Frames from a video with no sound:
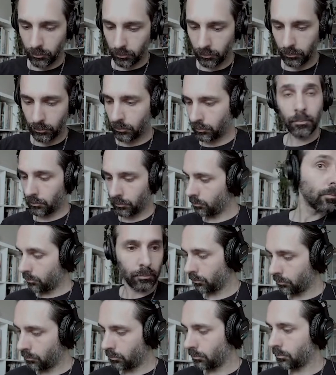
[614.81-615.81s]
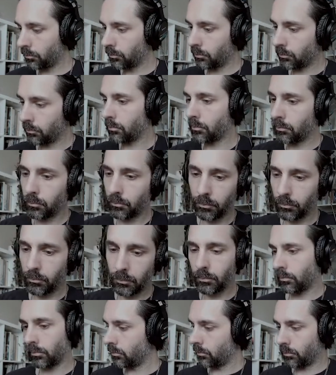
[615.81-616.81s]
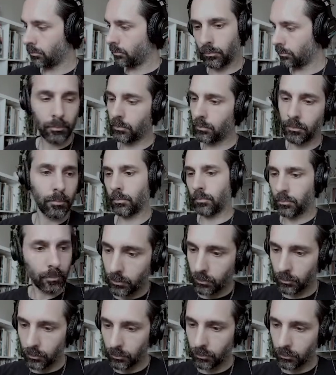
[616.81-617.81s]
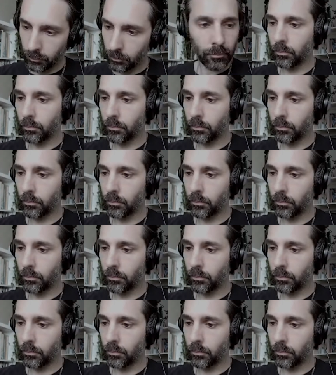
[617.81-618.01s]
but you can actually do this kind of stuff if you're working traditionally.